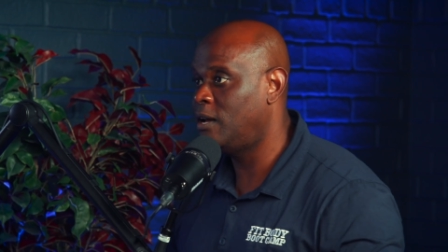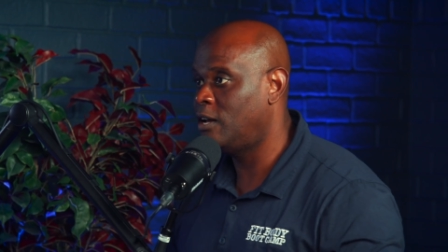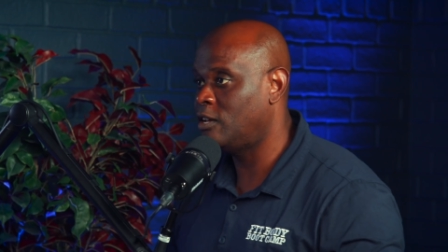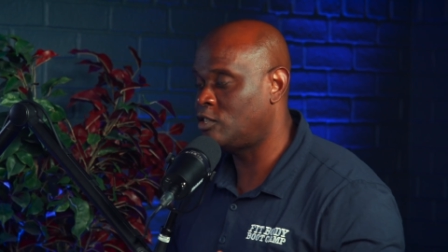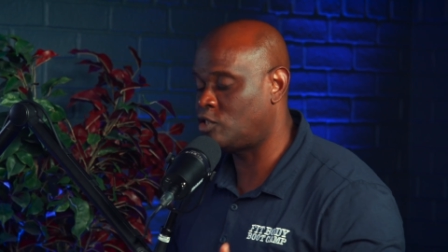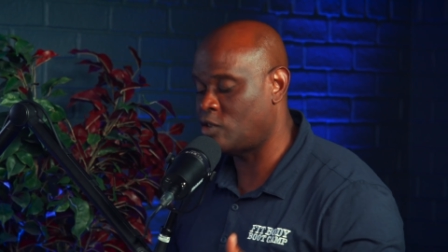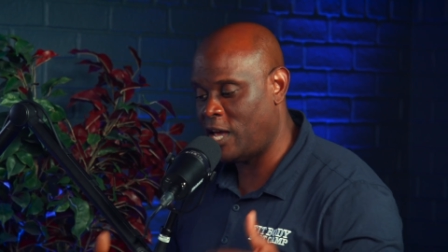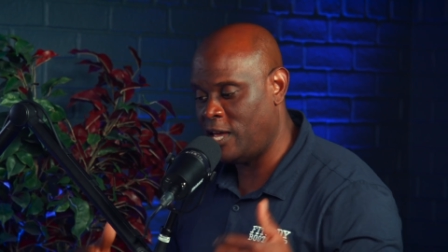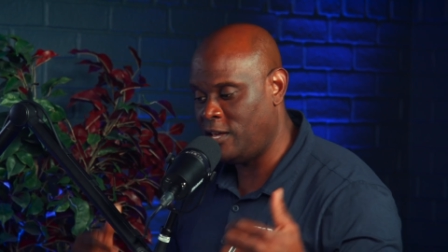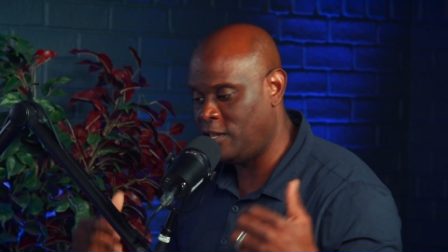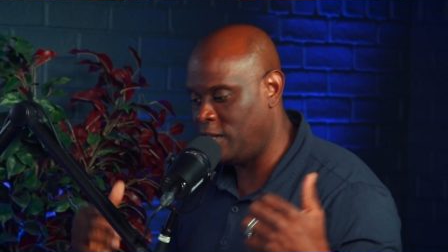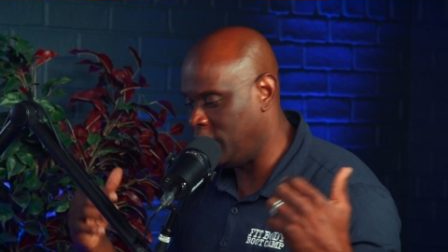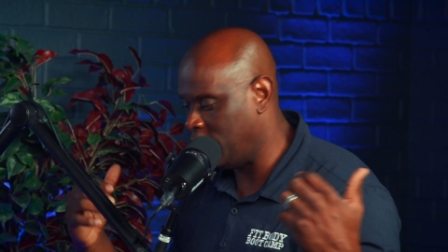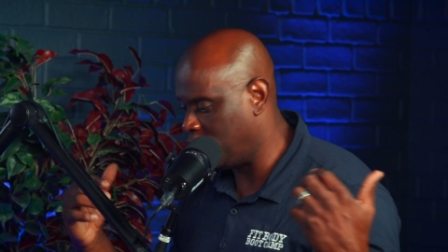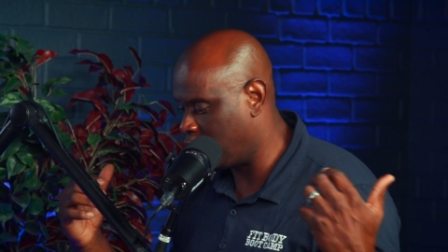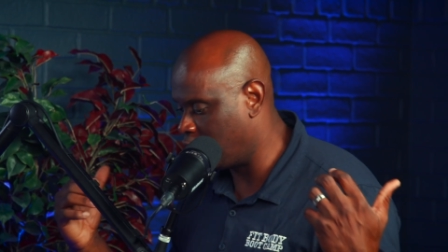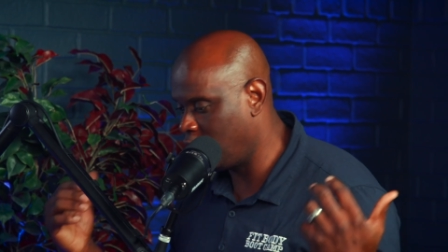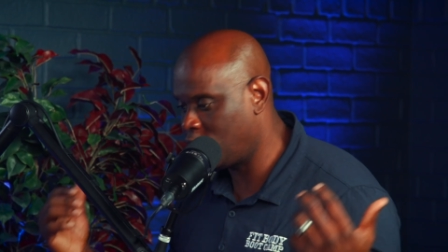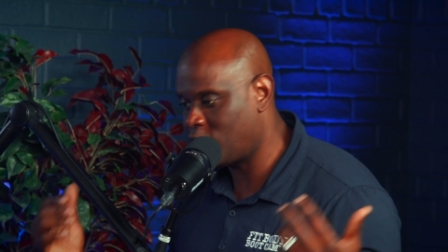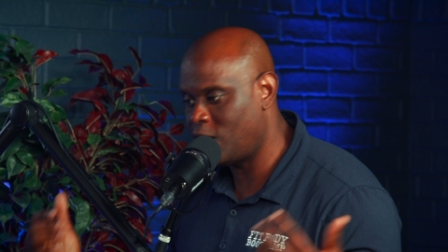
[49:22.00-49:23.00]
So eh,
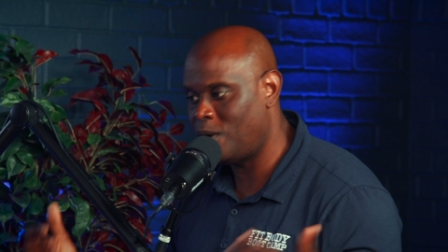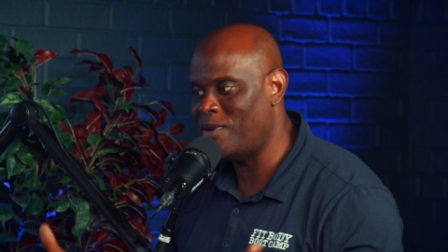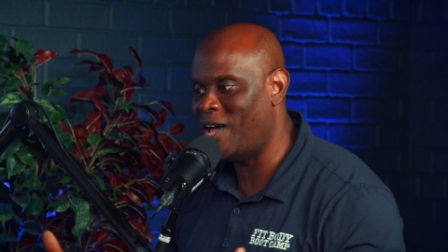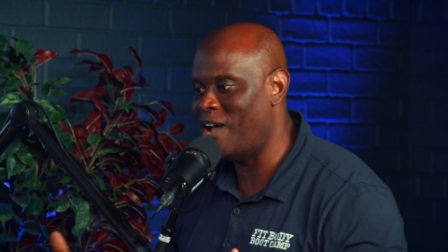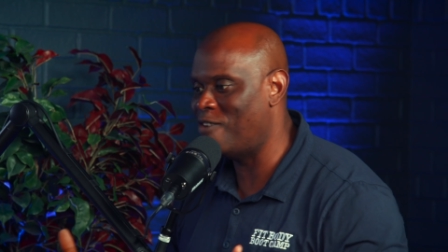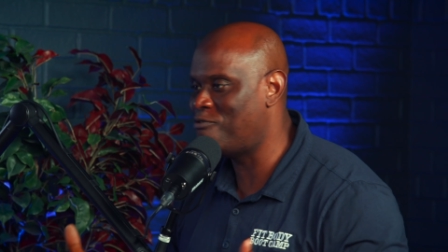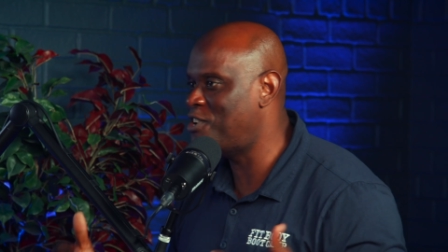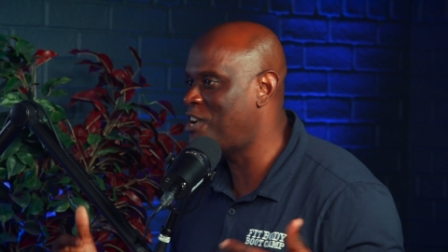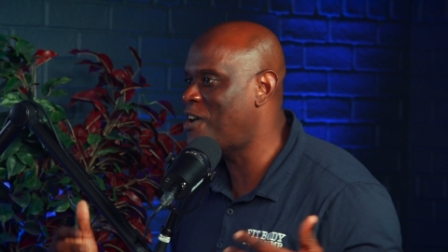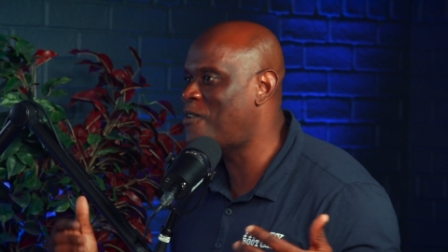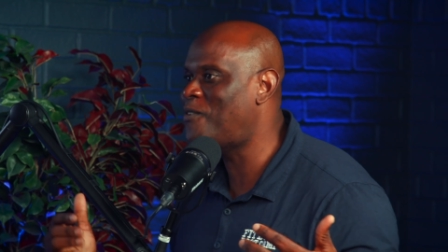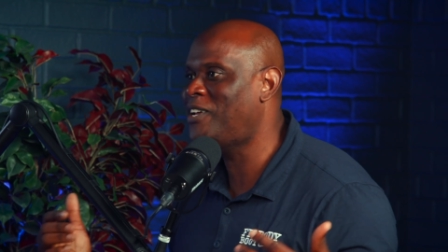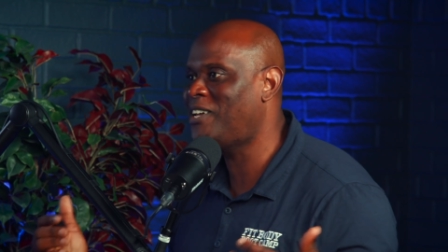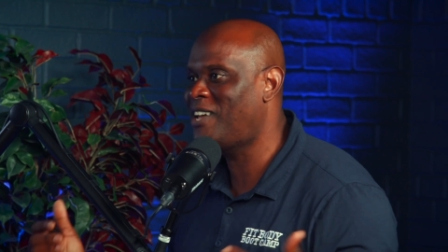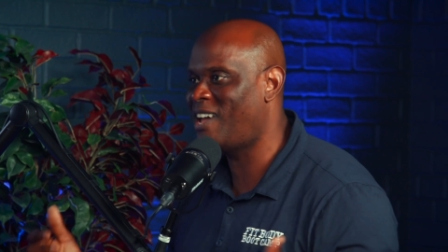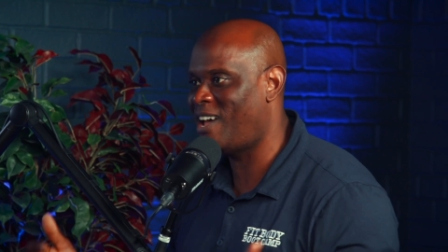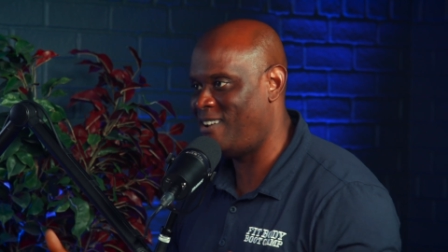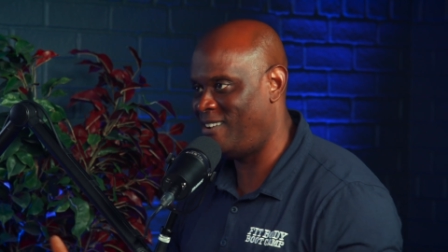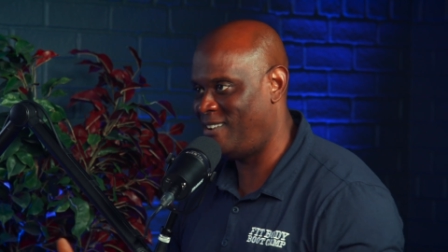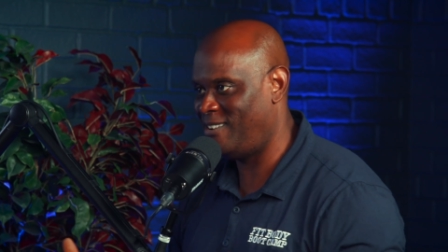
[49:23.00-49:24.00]
they're going to come every now and
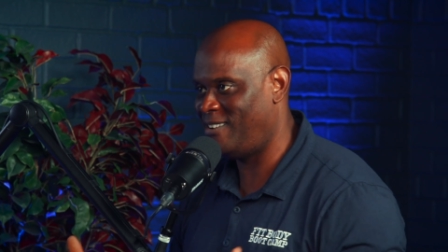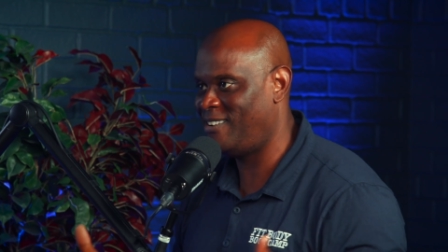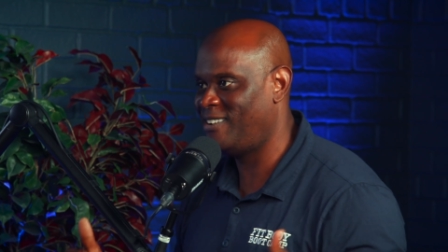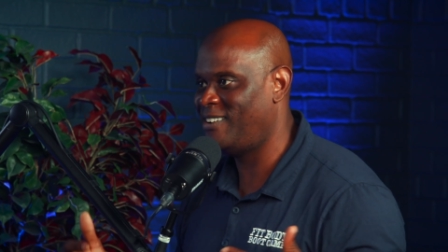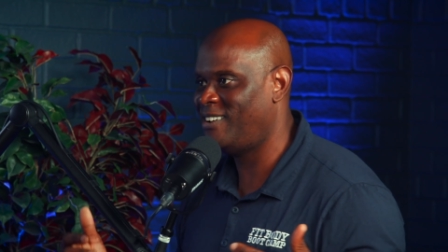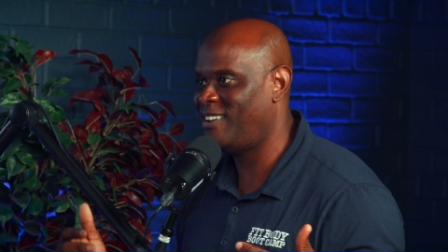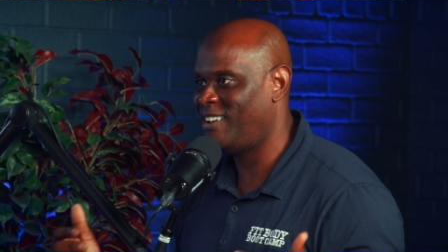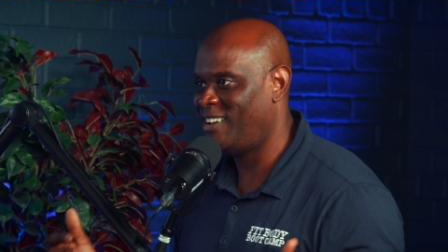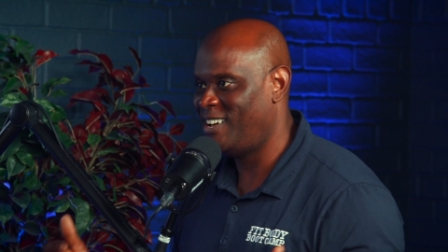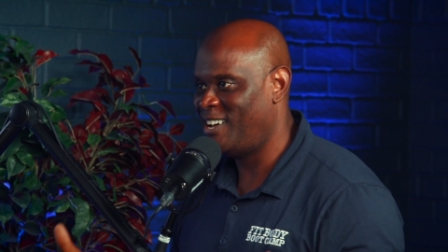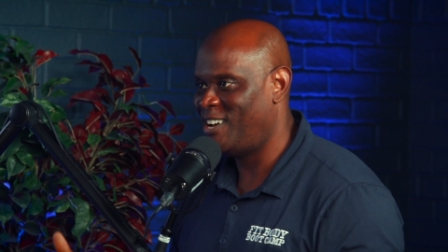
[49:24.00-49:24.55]
again. Totally.